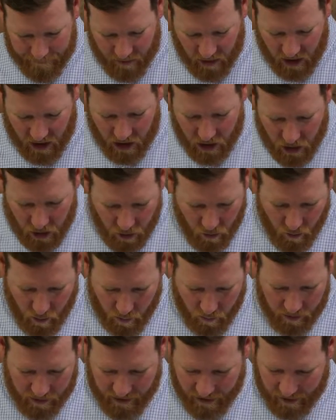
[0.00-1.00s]
He knew
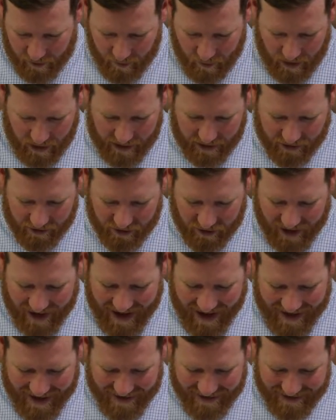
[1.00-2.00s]
what would take place.
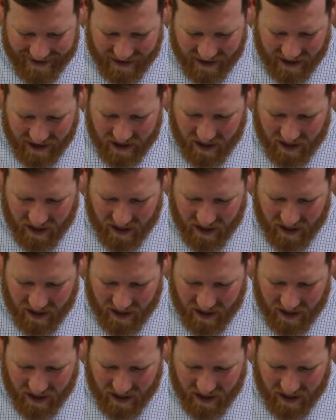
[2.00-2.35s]
And